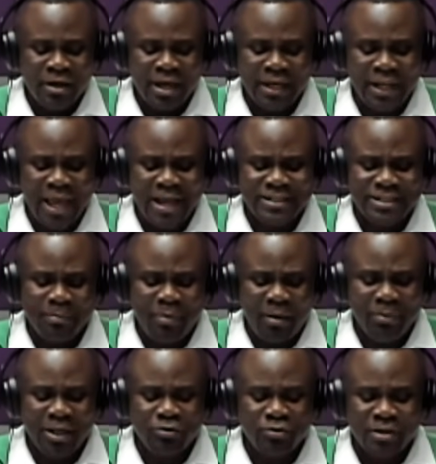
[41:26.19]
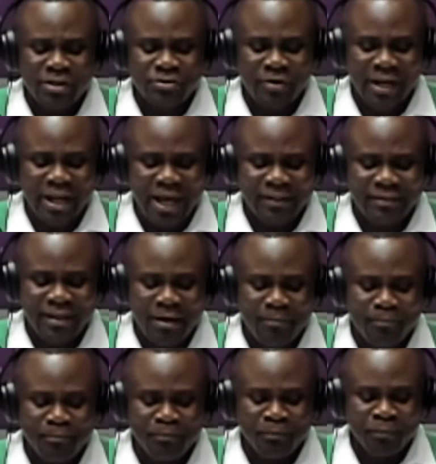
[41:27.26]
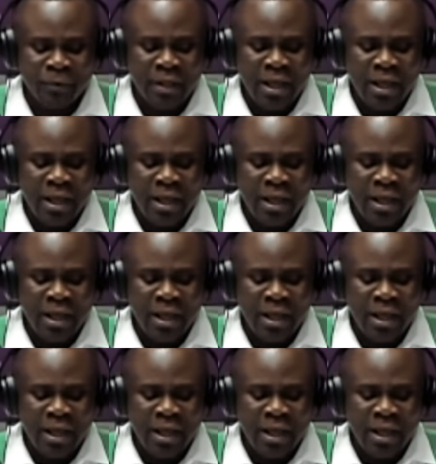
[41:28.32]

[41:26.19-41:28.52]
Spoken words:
and urged the public to disregard them,